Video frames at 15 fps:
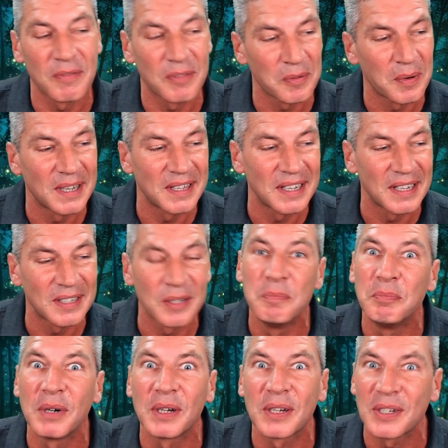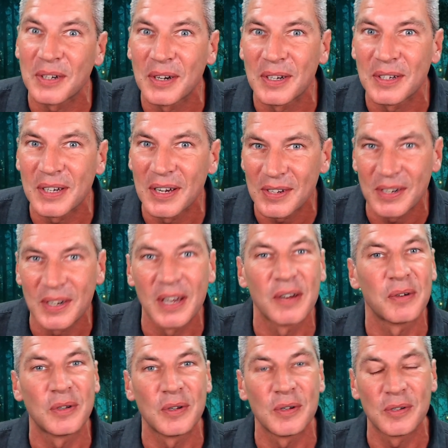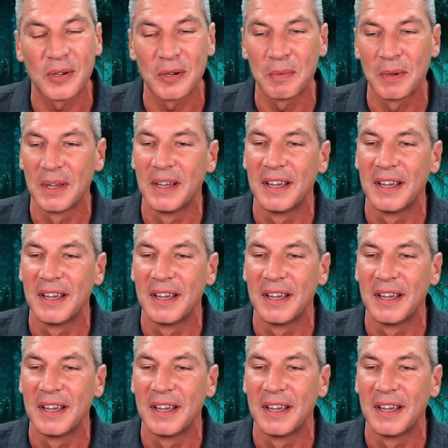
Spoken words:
of the way there to monetization here on YouTube.